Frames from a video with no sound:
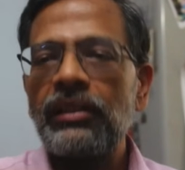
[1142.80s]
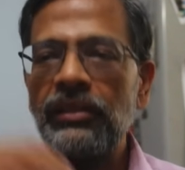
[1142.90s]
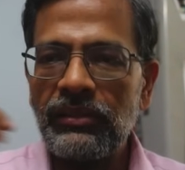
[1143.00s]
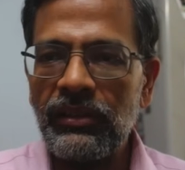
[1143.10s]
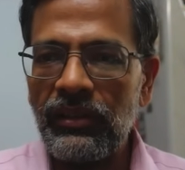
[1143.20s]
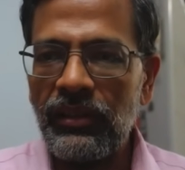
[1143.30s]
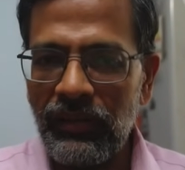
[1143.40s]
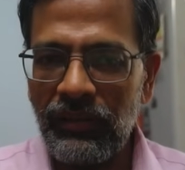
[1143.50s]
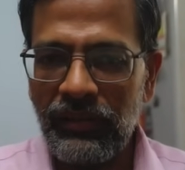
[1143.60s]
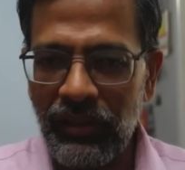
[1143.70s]

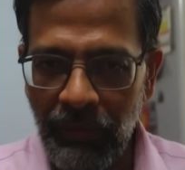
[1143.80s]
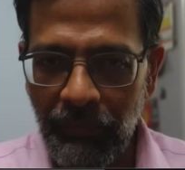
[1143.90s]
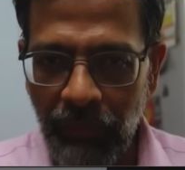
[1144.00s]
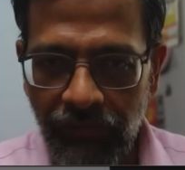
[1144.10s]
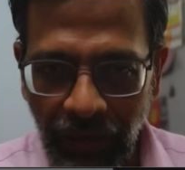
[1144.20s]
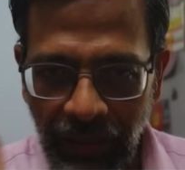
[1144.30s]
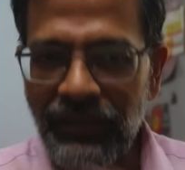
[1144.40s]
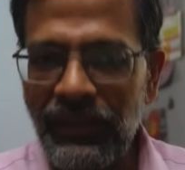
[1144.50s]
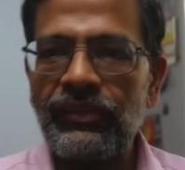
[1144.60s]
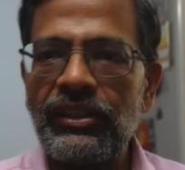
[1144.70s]
the number of funds
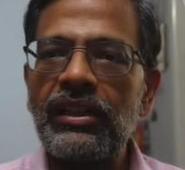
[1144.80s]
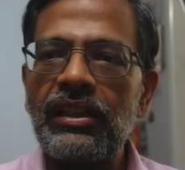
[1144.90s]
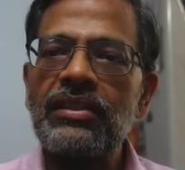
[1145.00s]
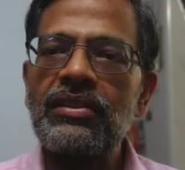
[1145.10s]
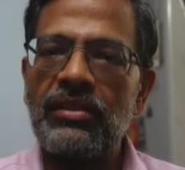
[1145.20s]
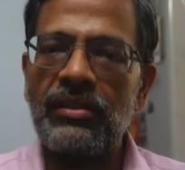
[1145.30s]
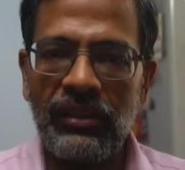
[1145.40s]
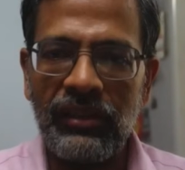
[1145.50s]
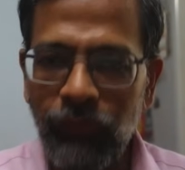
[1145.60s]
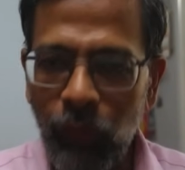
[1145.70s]
that have increased
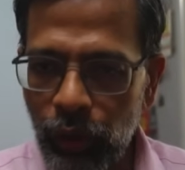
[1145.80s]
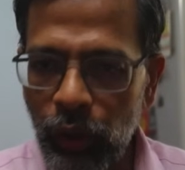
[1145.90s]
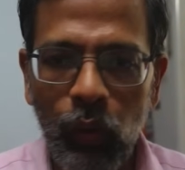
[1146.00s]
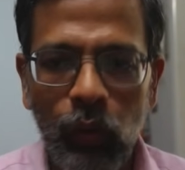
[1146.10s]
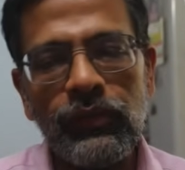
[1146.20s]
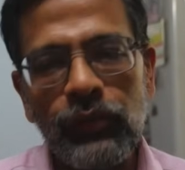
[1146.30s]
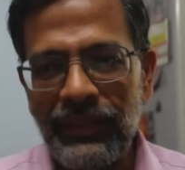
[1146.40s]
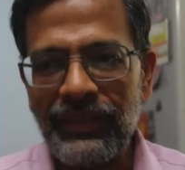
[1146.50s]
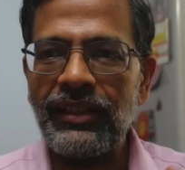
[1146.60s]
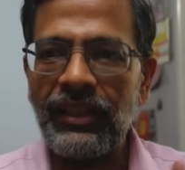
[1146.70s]
and the folio growth,
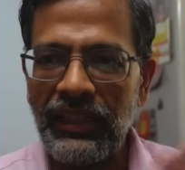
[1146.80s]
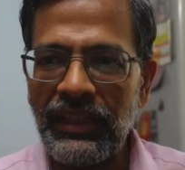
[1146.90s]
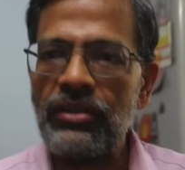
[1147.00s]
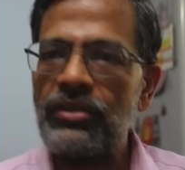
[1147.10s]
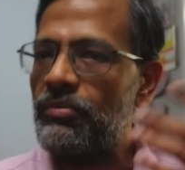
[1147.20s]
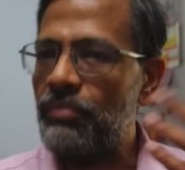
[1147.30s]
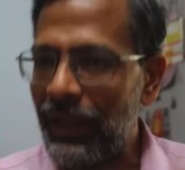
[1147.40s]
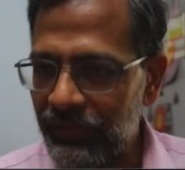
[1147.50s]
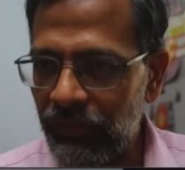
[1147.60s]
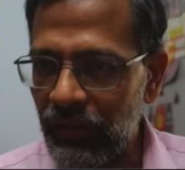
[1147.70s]
say that the interest in
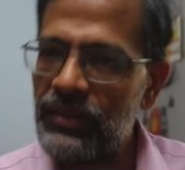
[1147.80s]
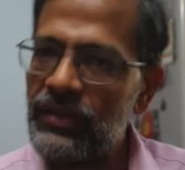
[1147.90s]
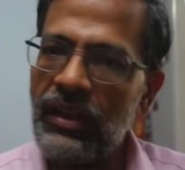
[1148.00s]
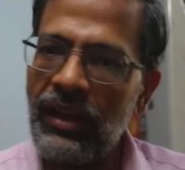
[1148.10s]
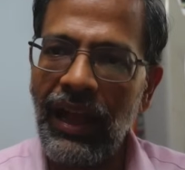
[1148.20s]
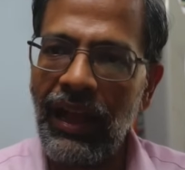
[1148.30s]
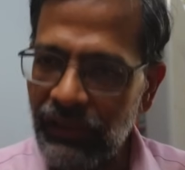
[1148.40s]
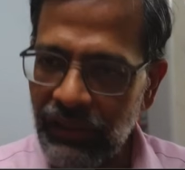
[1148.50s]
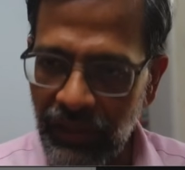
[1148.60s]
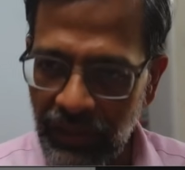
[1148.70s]
passive funds
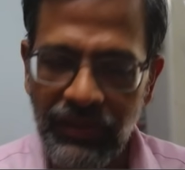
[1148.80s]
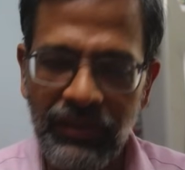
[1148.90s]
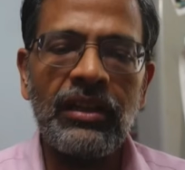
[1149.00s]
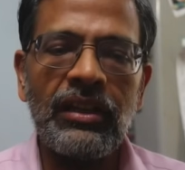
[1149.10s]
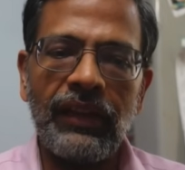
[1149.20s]
have increased.